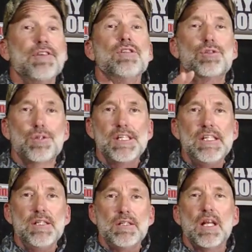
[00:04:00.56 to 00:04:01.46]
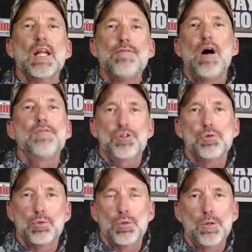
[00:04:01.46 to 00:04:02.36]
in the trees, they live
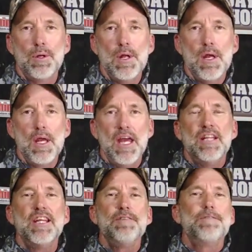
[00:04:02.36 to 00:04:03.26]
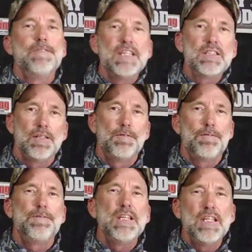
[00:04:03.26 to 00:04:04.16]
offshore, and they visit
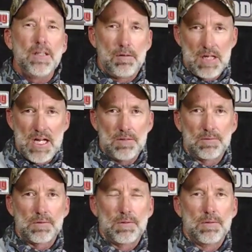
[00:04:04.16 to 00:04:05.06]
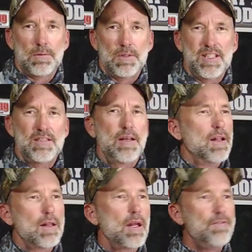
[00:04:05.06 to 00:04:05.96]
feeding grounds. Instead of
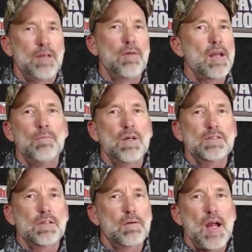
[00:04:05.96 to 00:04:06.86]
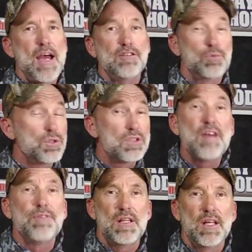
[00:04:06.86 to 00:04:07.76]
living right amongst the grass, which is
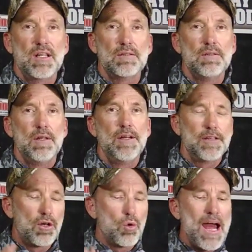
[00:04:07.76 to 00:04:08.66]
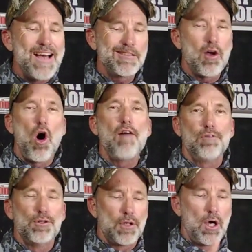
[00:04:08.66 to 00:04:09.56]
everything, the grass
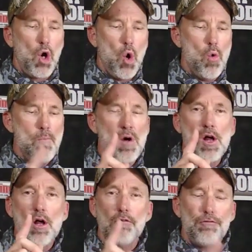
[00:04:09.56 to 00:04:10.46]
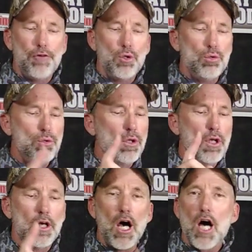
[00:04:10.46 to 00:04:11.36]
offers a home, food,
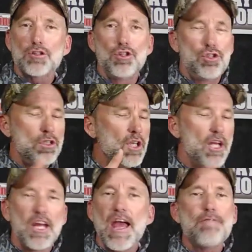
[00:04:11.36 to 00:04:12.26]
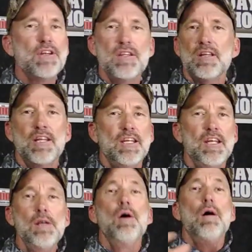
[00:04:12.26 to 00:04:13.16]
oxygen, everything they
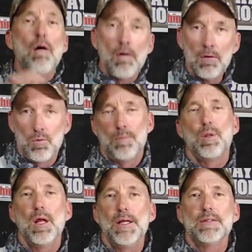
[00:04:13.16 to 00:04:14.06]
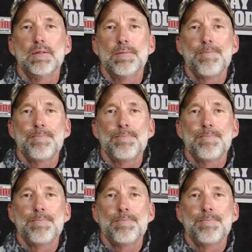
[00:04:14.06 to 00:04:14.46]
need, all in one place.